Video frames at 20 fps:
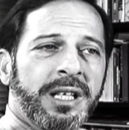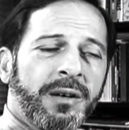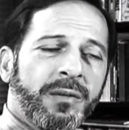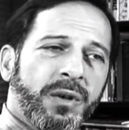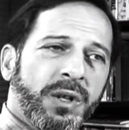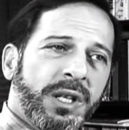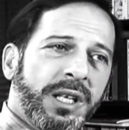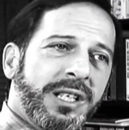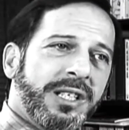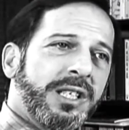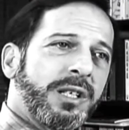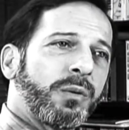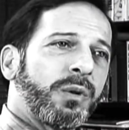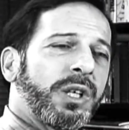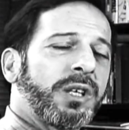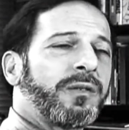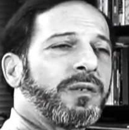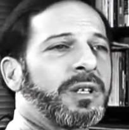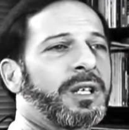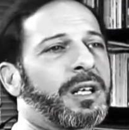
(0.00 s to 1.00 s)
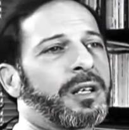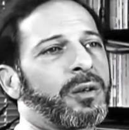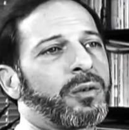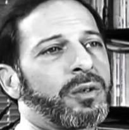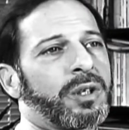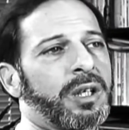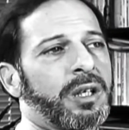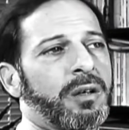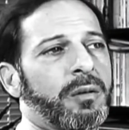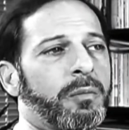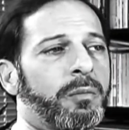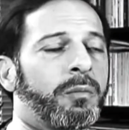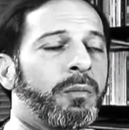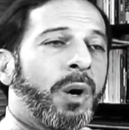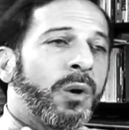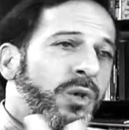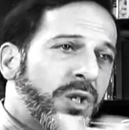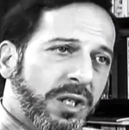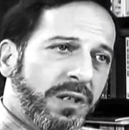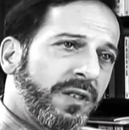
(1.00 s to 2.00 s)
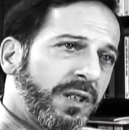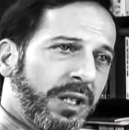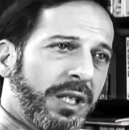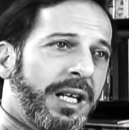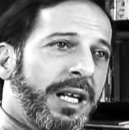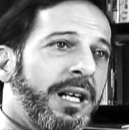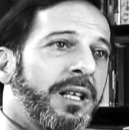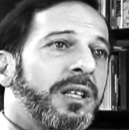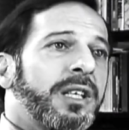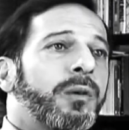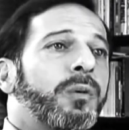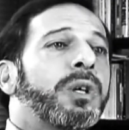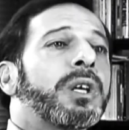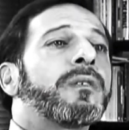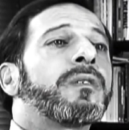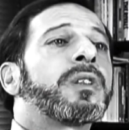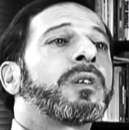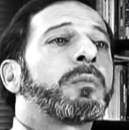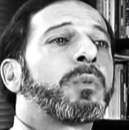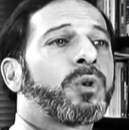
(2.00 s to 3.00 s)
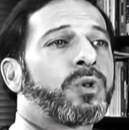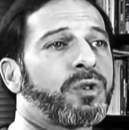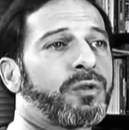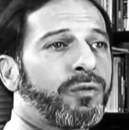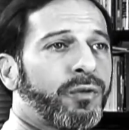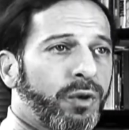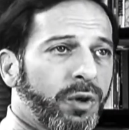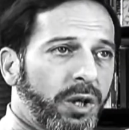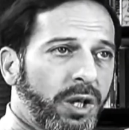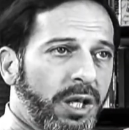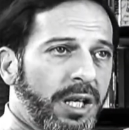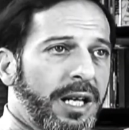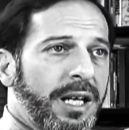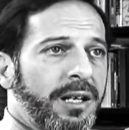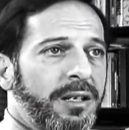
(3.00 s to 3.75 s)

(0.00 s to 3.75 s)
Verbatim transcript: Nevertheless, they were given not only most of the land, they were given the most fertile